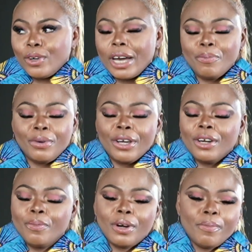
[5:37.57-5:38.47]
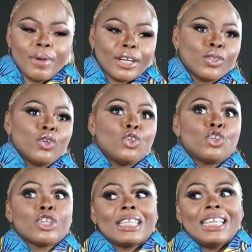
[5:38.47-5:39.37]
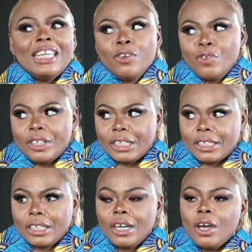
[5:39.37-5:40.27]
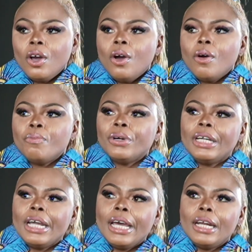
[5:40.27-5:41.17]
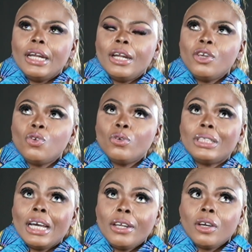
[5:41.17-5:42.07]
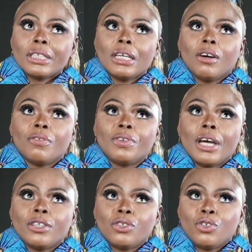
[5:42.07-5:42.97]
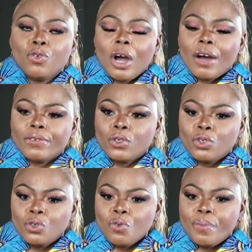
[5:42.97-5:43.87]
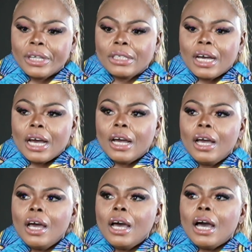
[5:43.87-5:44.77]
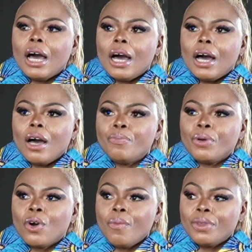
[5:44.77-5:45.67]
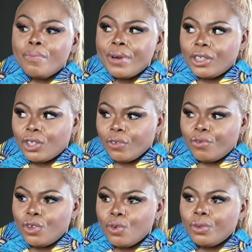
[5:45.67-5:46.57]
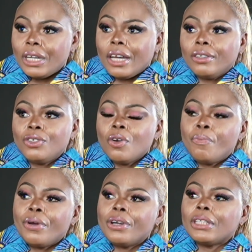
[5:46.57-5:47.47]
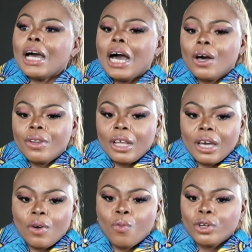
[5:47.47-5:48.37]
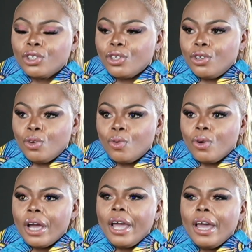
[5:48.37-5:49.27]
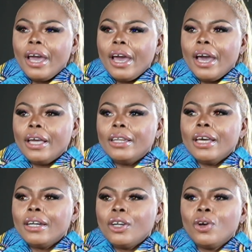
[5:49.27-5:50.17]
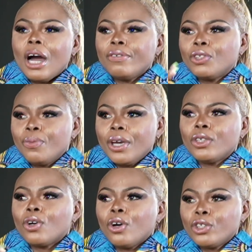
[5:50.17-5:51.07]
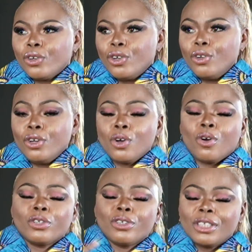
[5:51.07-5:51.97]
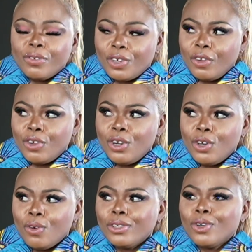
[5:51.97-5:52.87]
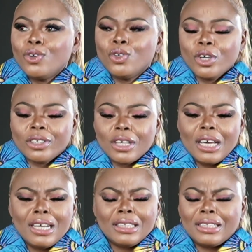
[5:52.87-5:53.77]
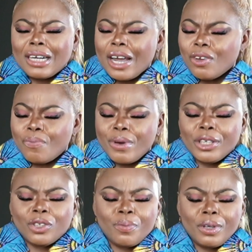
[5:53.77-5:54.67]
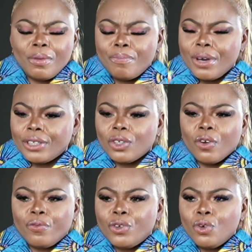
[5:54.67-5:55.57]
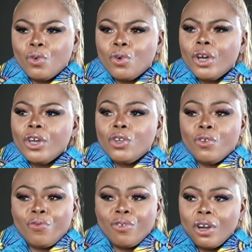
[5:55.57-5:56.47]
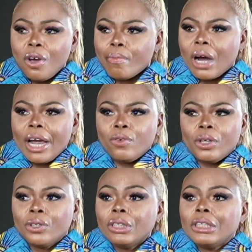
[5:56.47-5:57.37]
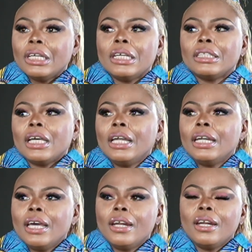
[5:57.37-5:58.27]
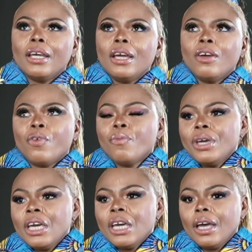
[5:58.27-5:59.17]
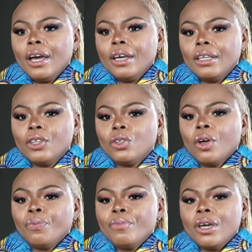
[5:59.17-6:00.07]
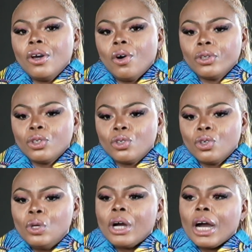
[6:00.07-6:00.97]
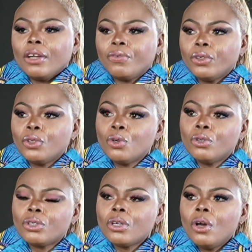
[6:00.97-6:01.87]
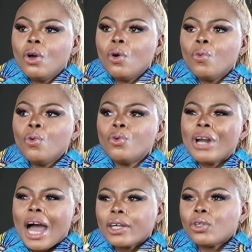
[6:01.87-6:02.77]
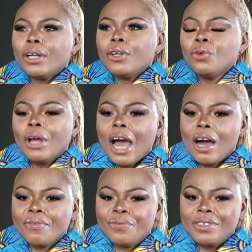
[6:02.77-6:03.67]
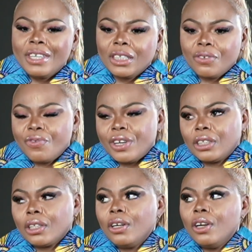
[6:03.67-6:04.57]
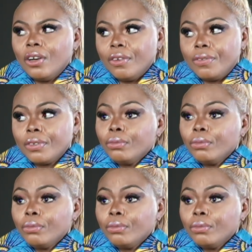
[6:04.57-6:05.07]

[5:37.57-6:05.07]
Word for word: You can't bring anybody back, so you just live with it. Mm. But then you tell yourself that you have to do better, uh, become the best of you. That your parents are out there watching you, mm. and they, they don't have to be here to caution you. know the mm. cautions they've given yeah. you, so you just try your best to be the best of you you fill your mind with good things. And then for me, it, it taught me also to look out for those who actually don't have this first love.